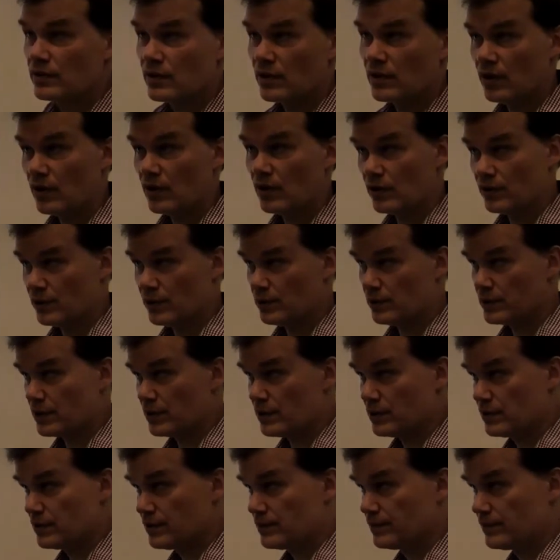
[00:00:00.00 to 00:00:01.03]
all
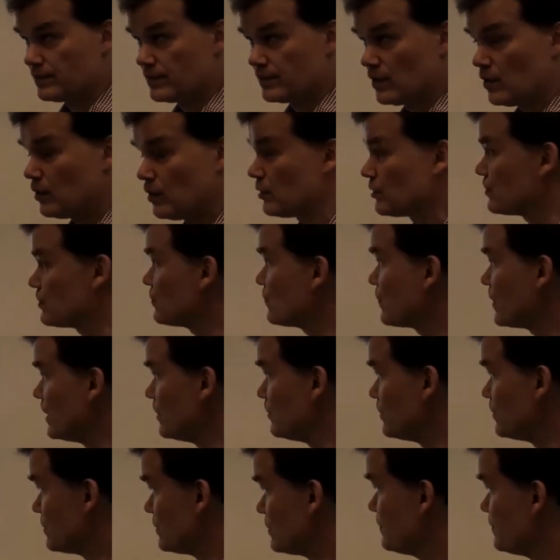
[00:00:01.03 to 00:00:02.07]
users, all
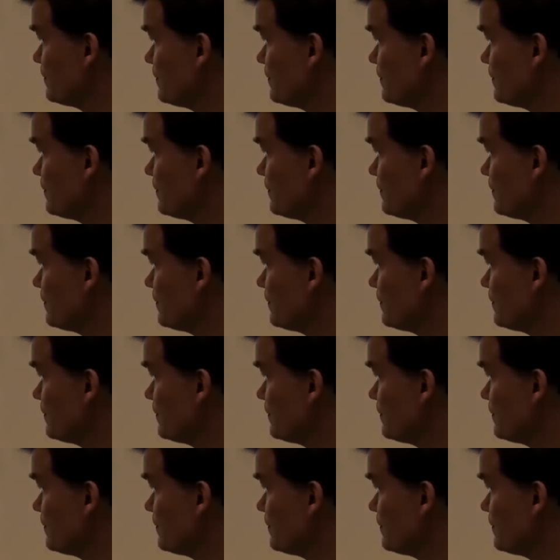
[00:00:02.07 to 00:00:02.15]
streams.